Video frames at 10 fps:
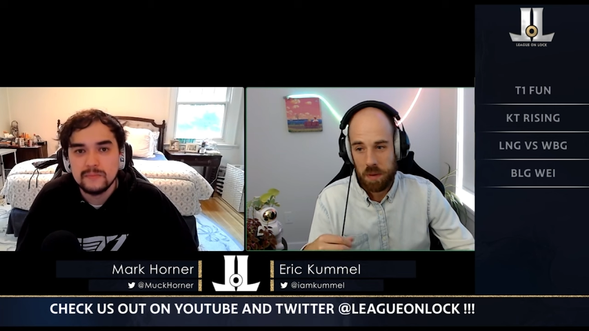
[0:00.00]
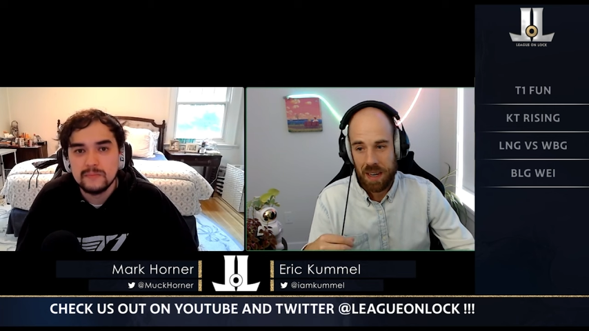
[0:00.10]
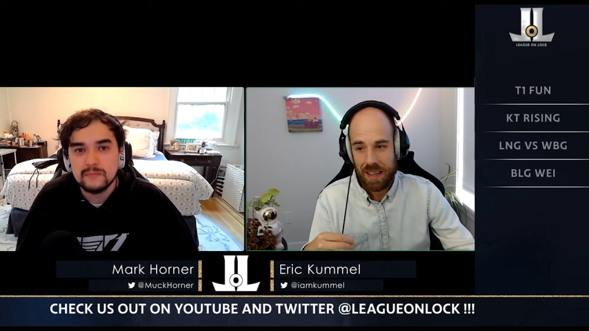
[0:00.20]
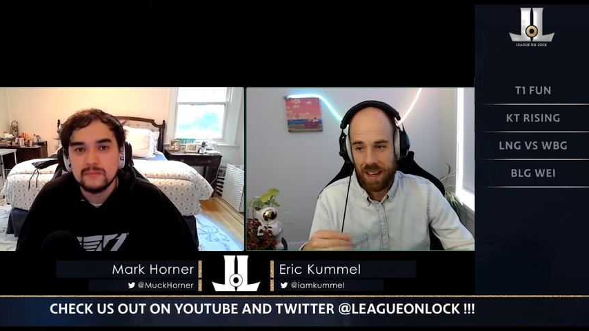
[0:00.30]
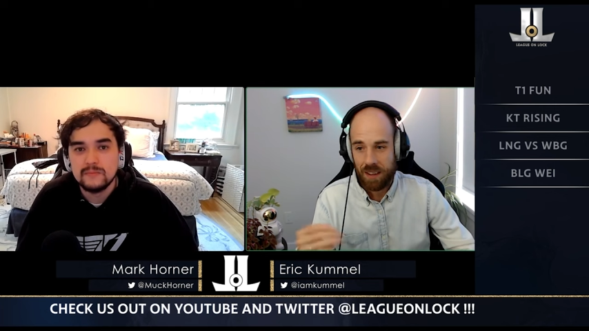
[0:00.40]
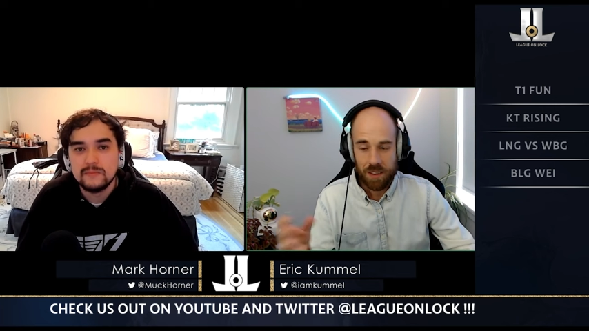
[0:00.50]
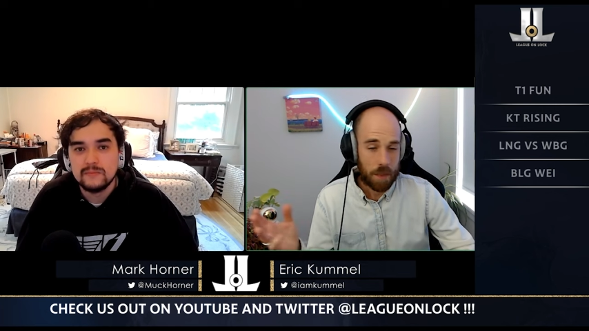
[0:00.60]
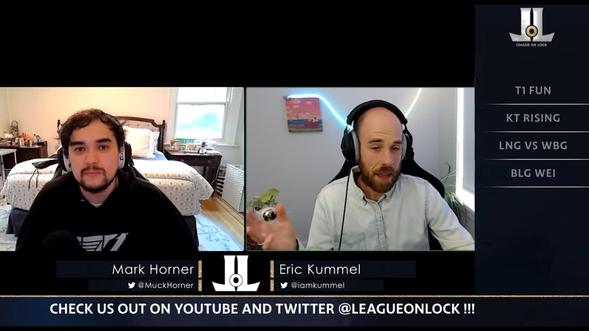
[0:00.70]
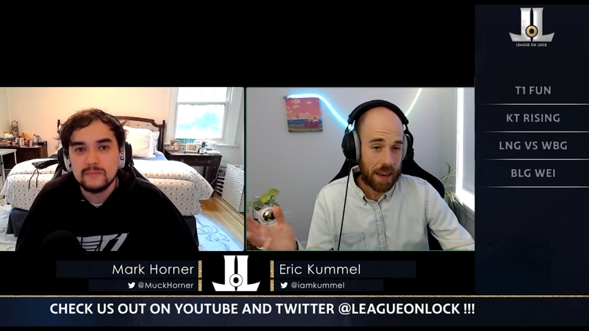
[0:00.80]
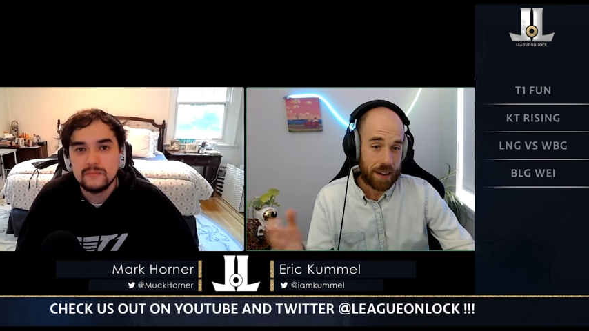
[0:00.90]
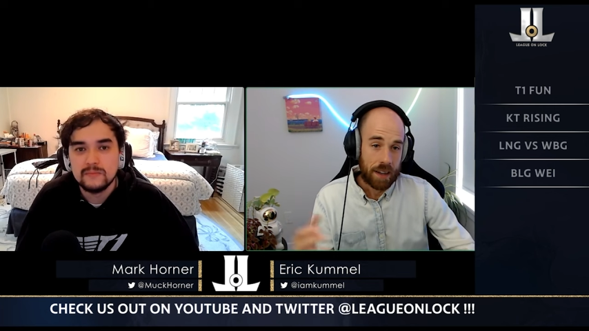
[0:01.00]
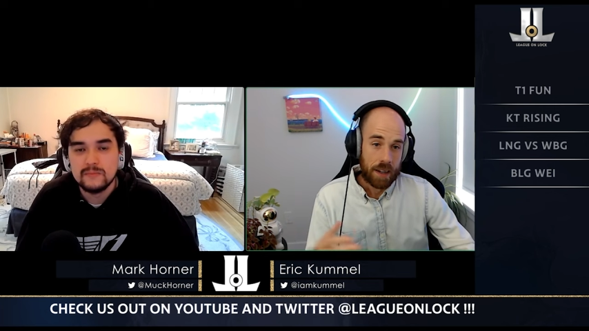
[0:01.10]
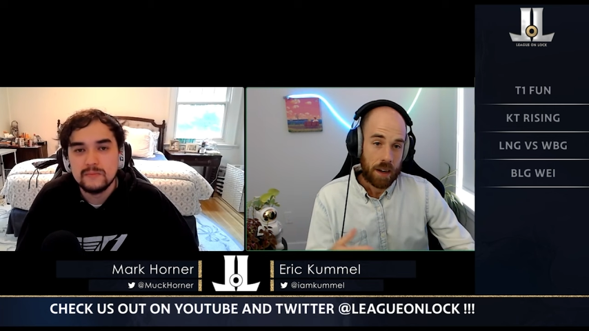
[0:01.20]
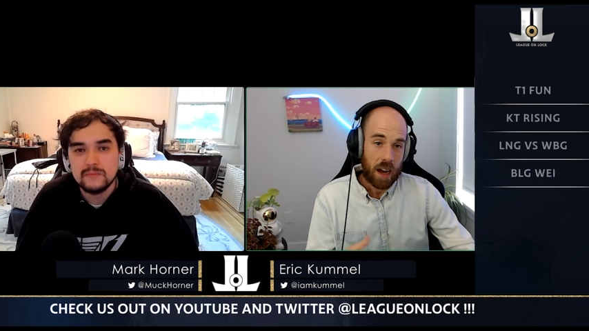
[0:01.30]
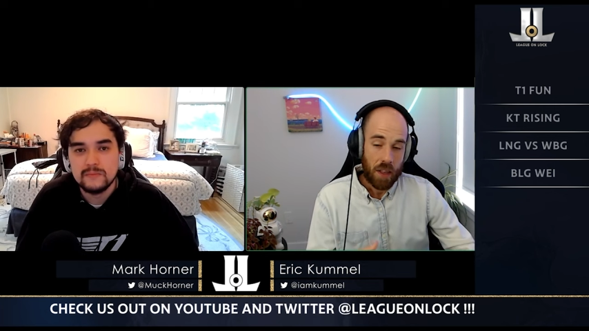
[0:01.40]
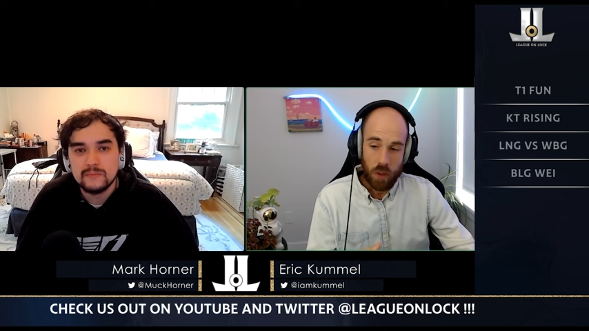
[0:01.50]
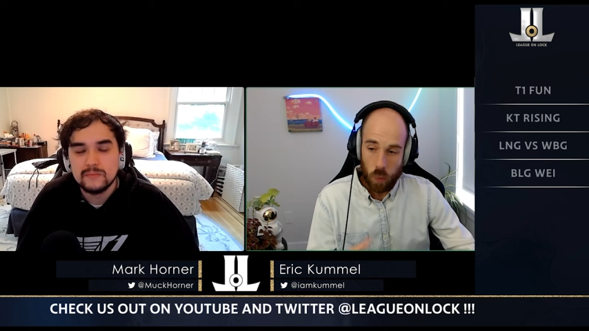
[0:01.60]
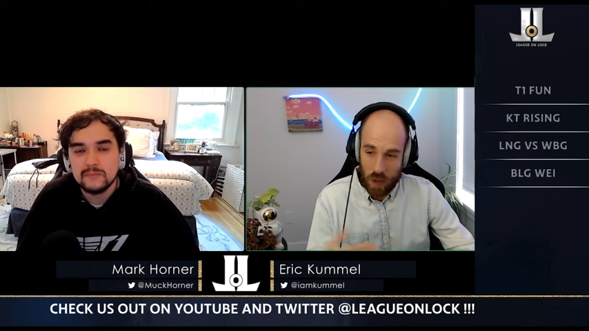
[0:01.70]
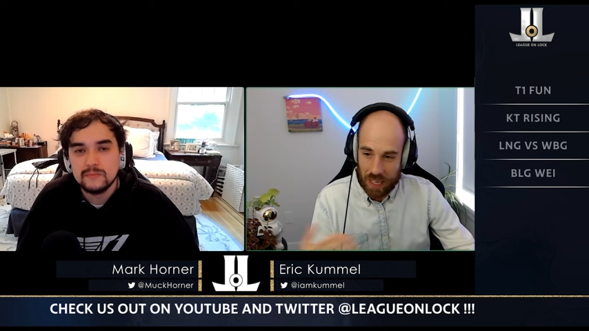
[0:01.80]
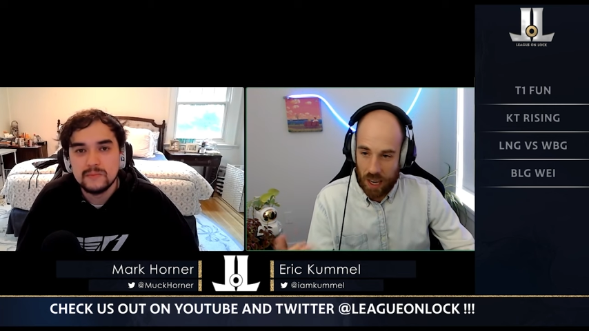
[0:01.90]
Speaker 1: B D S. And then Uh, the
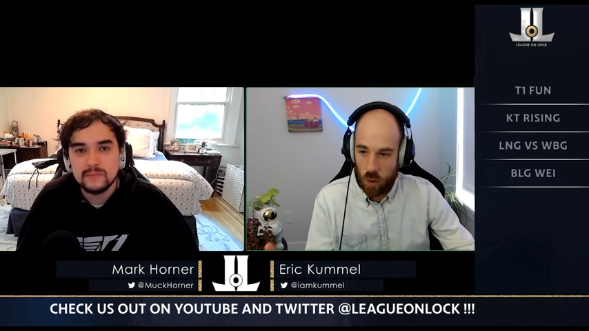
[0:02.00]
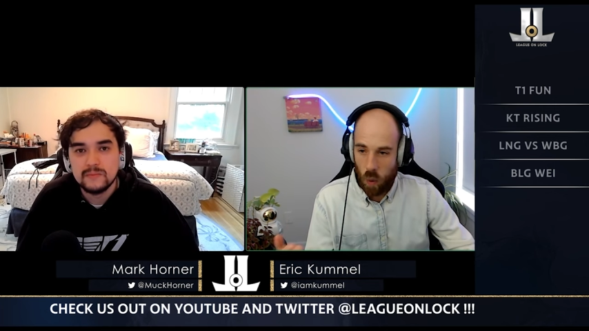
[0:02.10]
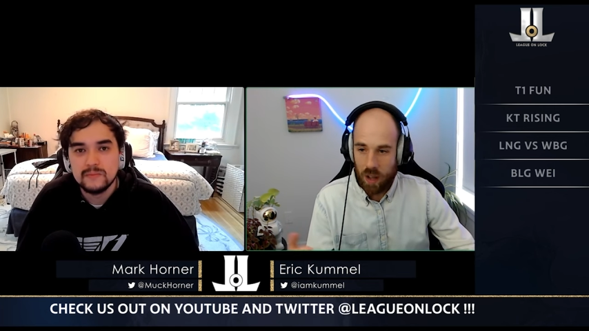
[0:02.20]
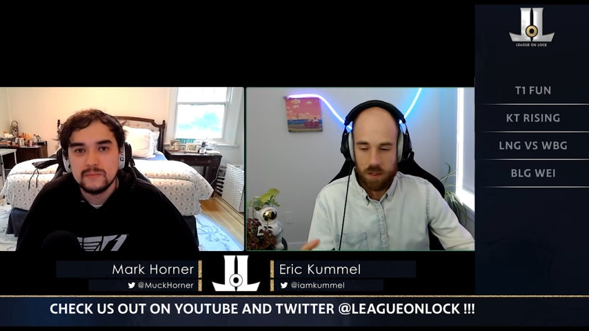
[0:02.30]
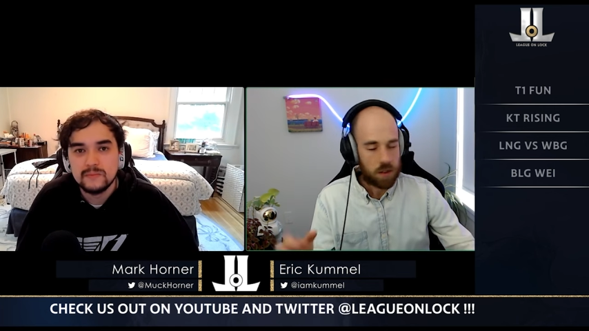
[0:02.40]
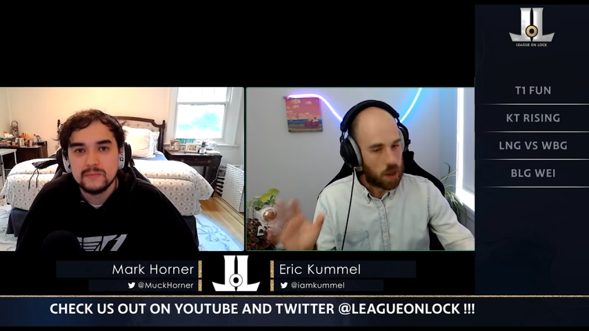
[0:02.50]
weekend ones,